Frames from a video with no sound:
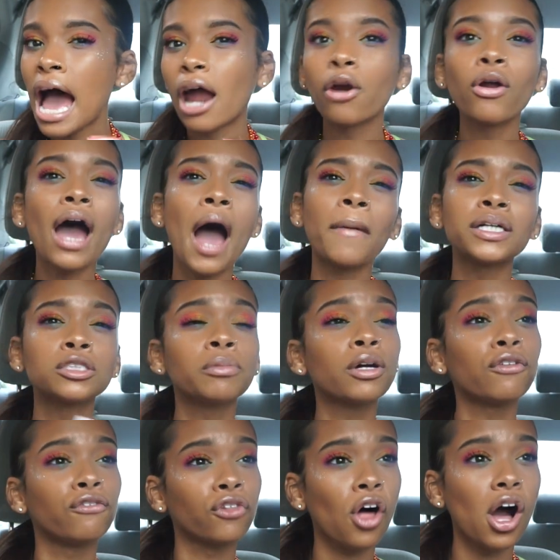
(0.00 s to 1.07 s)
I don't know how much I'm
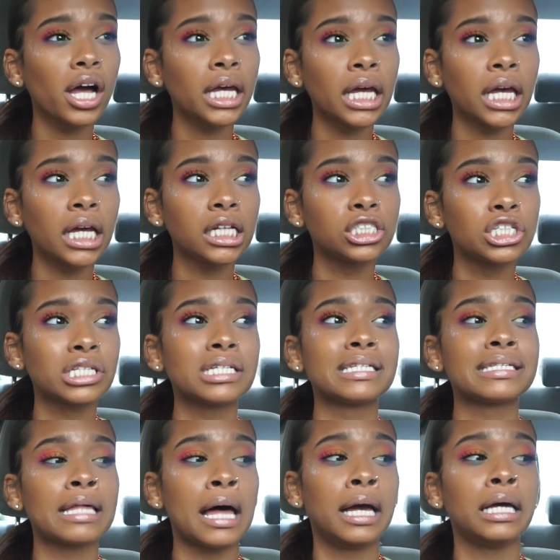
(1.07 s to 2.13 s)
gonna vlog it, just
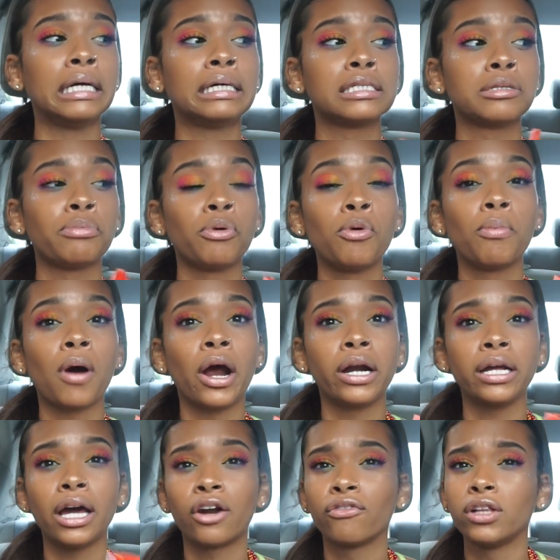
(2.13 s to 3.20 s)
cause like it's a pool
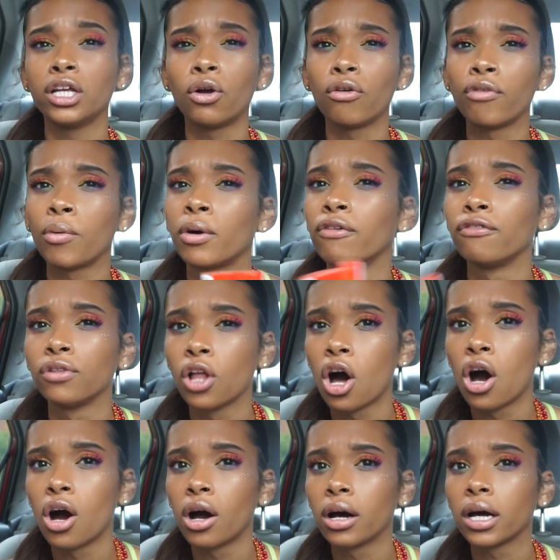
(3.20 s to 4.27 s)
party. I don't really know if I wanna
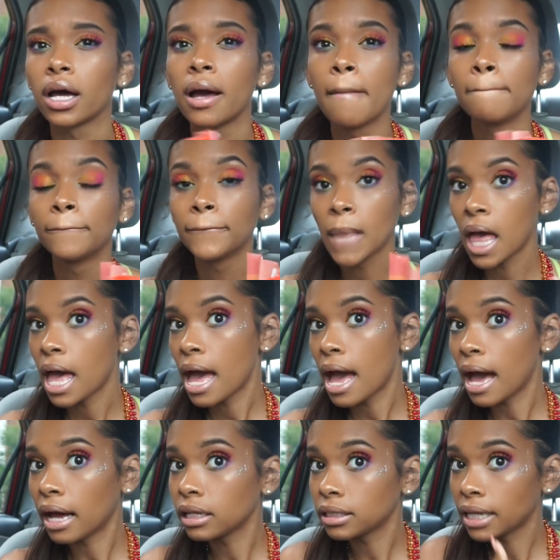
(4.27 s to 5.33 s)
vlog
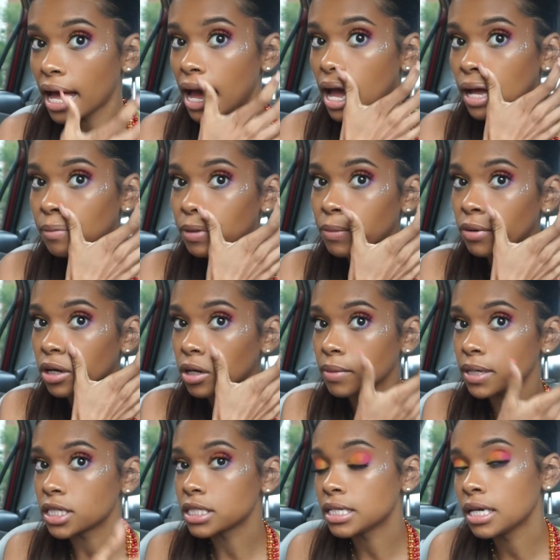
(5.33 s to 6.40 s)
at that. People are gonna
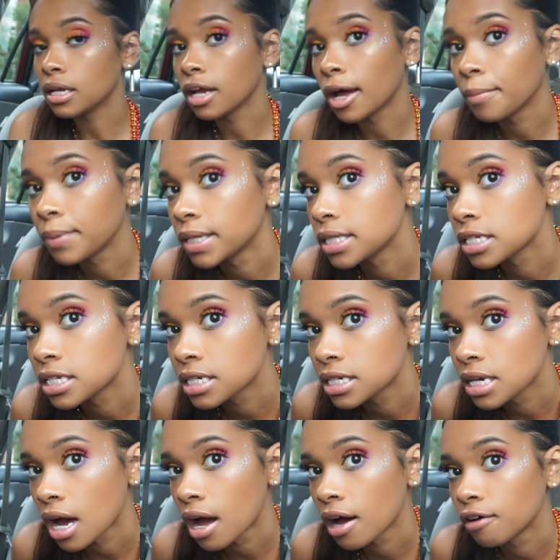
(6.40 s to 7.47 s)
be teed up and
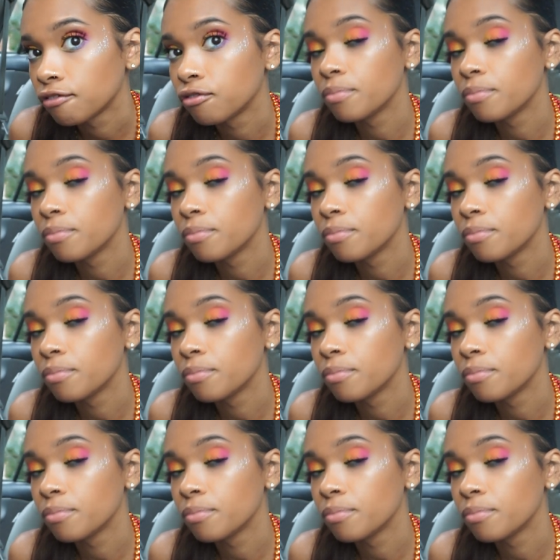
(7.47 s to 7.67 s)
stuff.